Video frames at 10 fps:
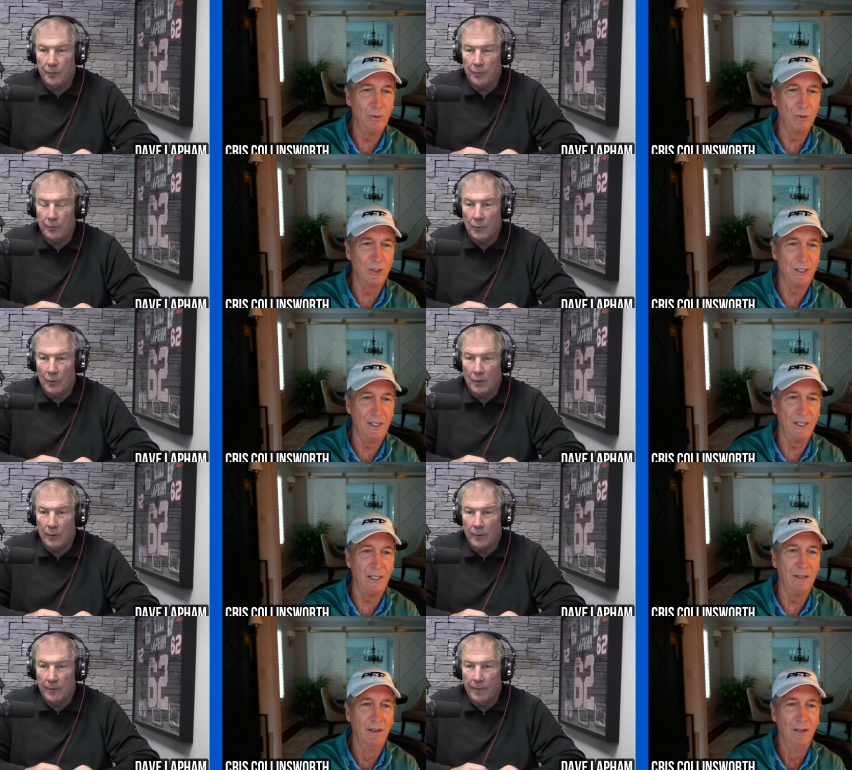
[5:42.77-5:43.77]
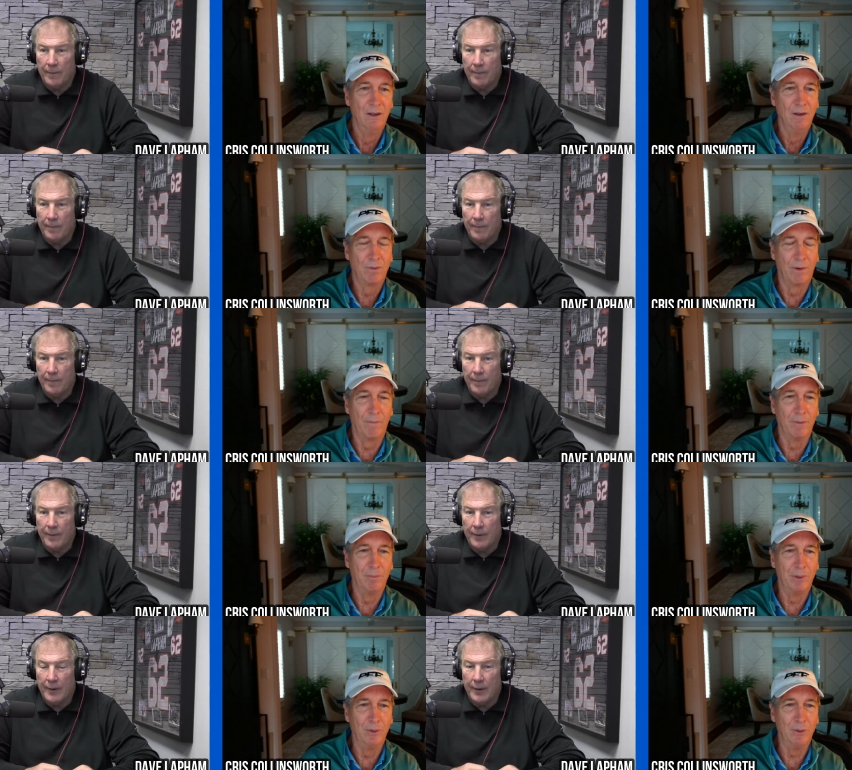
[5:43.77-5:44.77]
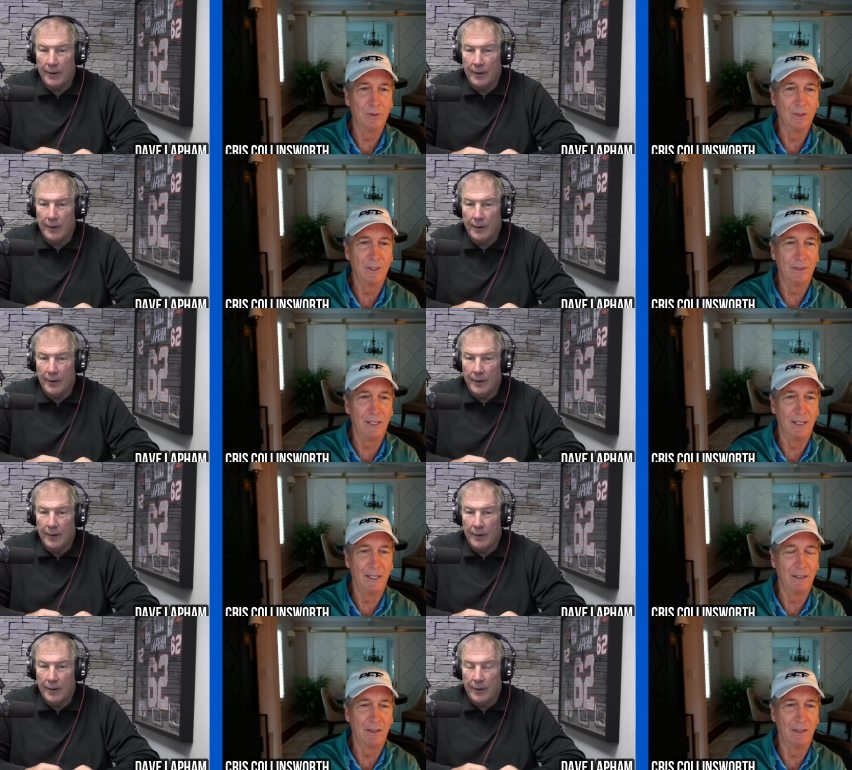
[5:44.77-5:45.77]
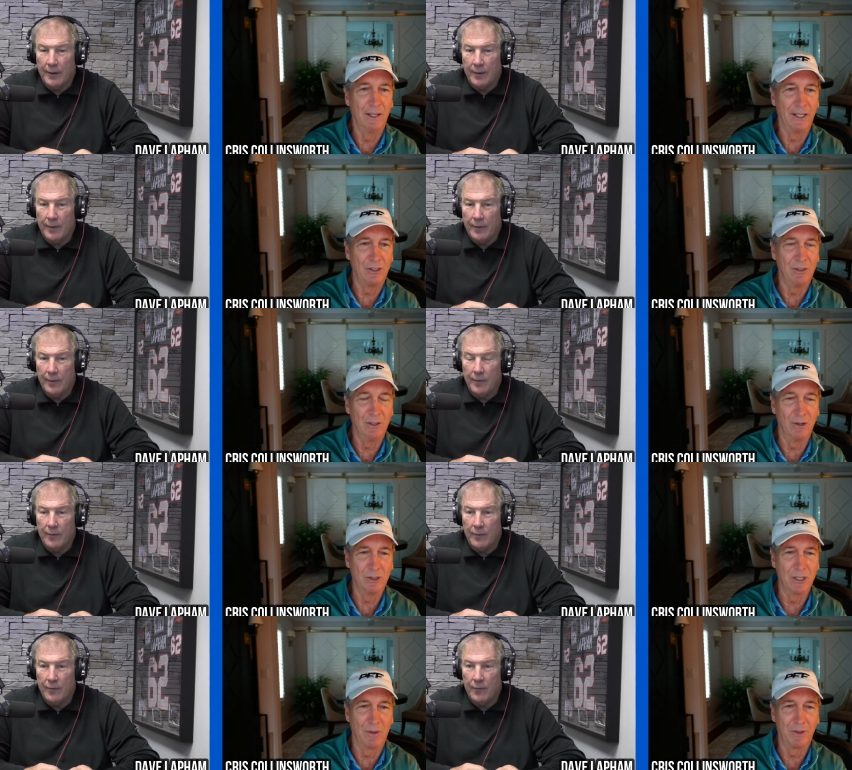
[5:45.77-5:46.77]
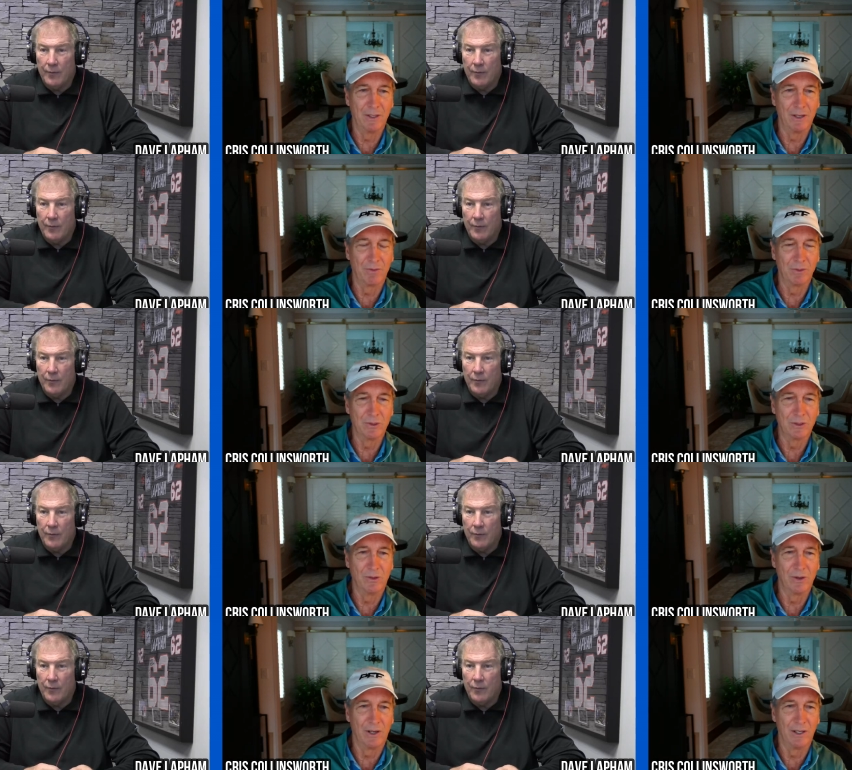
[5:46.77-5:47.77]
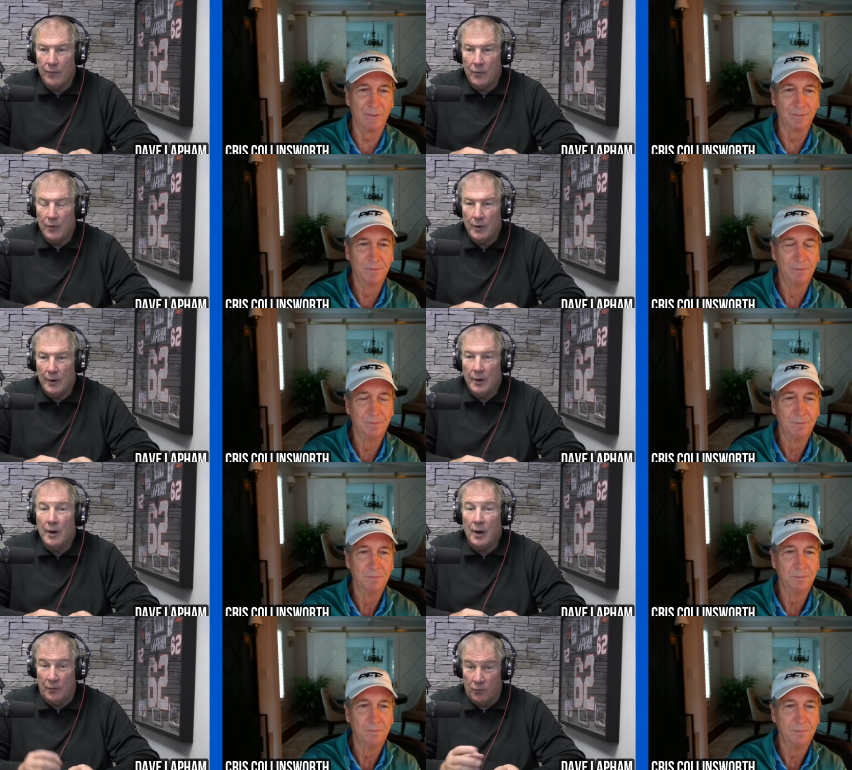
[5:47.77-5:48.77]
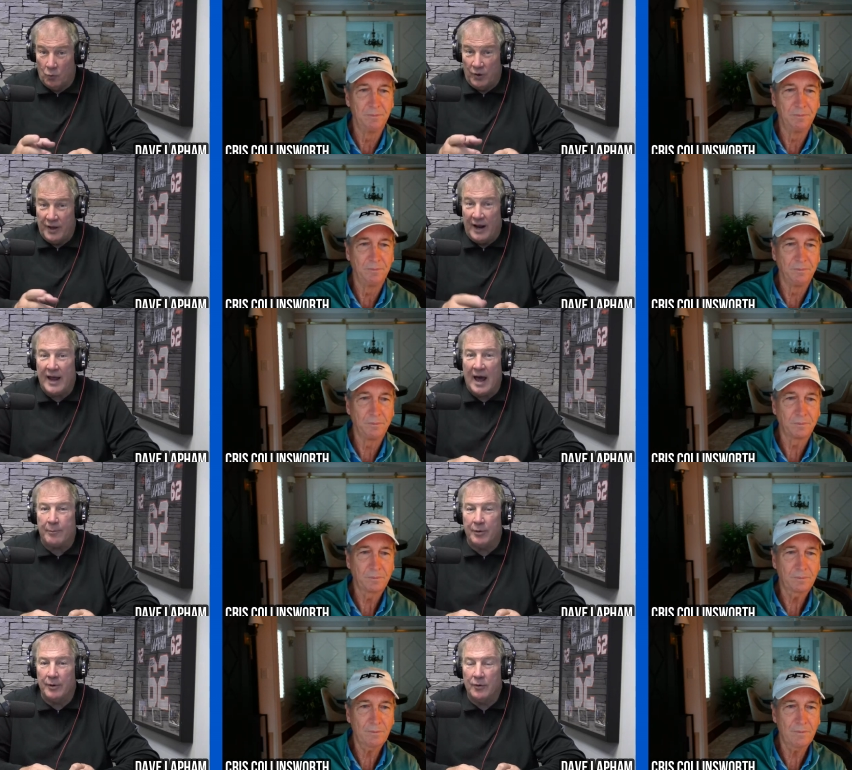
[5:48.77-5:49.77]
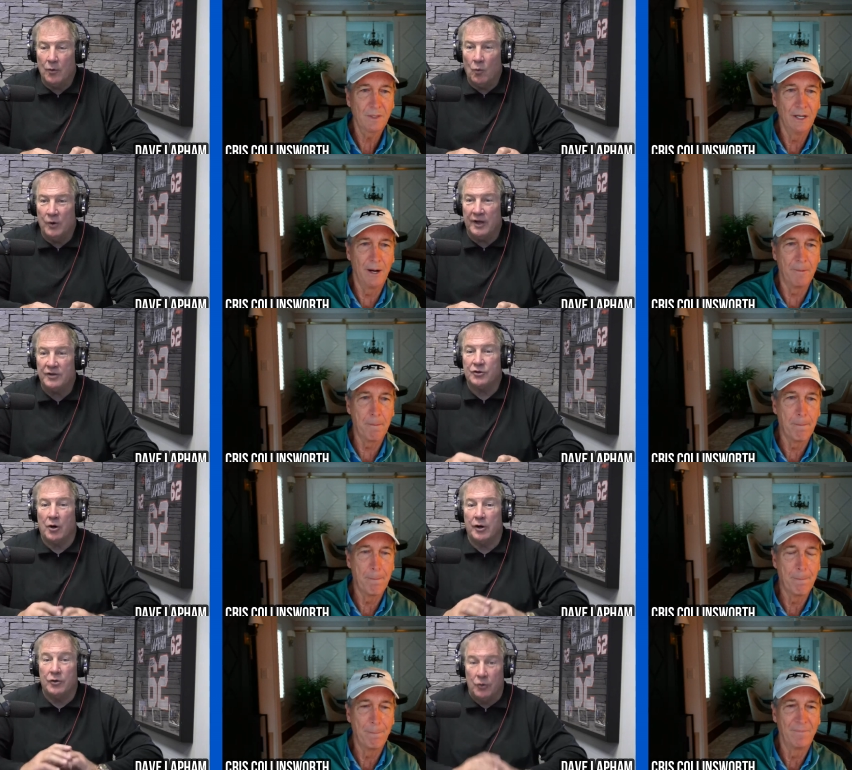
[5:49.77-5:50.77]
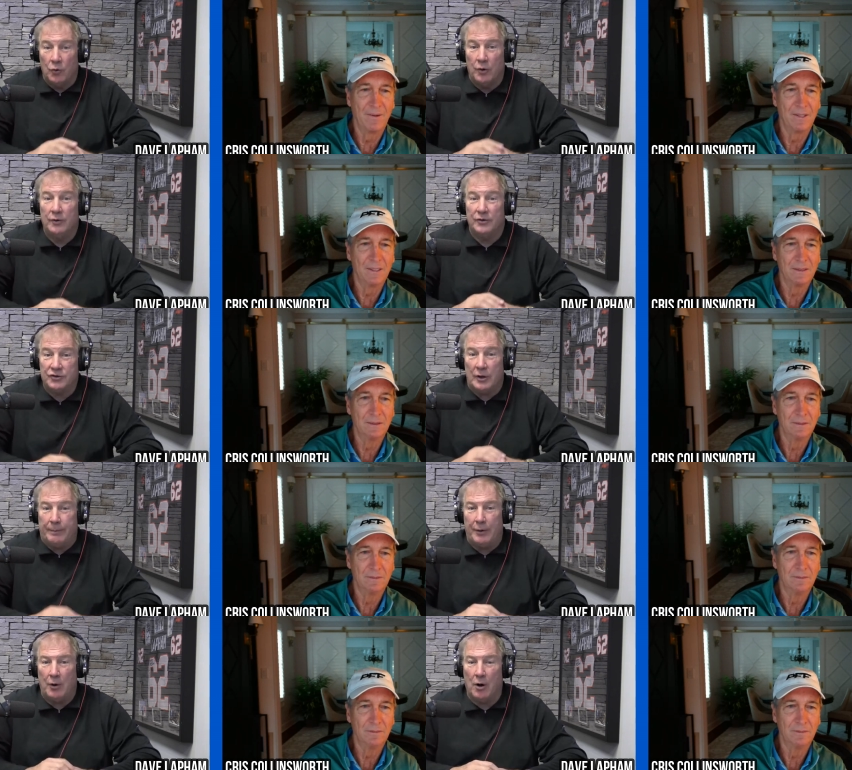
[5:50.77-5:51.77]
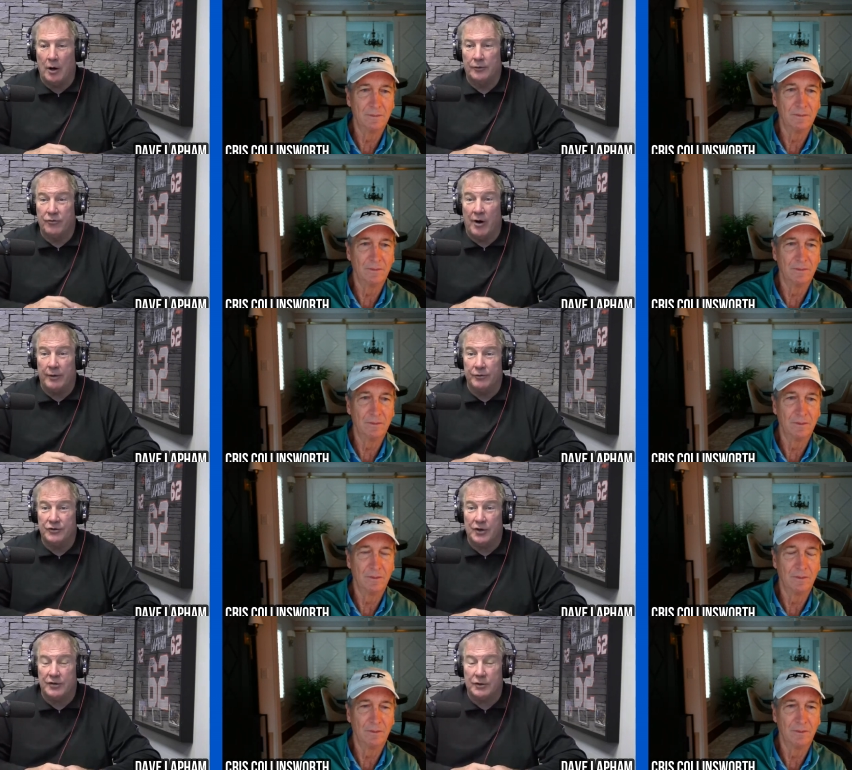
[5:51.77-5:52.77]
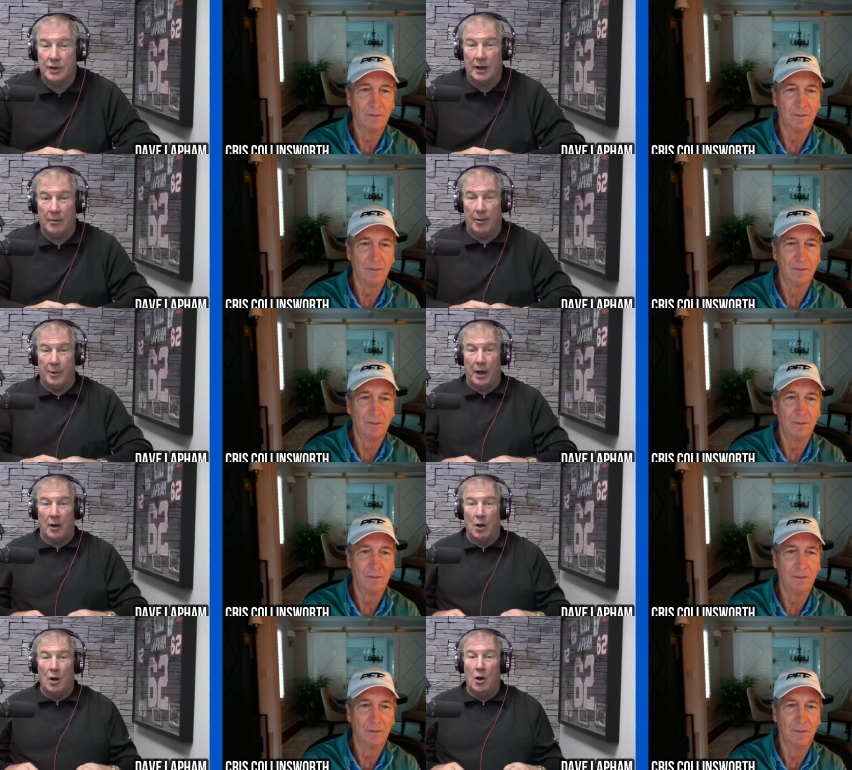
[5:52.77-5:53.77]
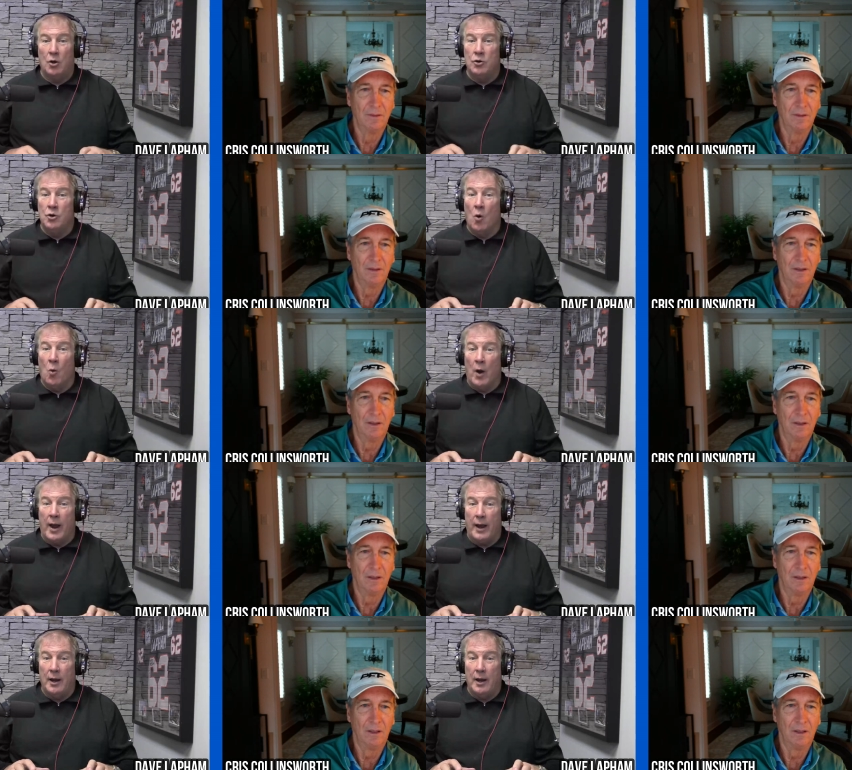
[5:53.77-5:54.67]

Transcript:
Speaker 1: you see from the booth that, that lets you know something different was going on
Speaker 2: when that happened when they no. started doing cpr trying to resuscitate him i'm like no way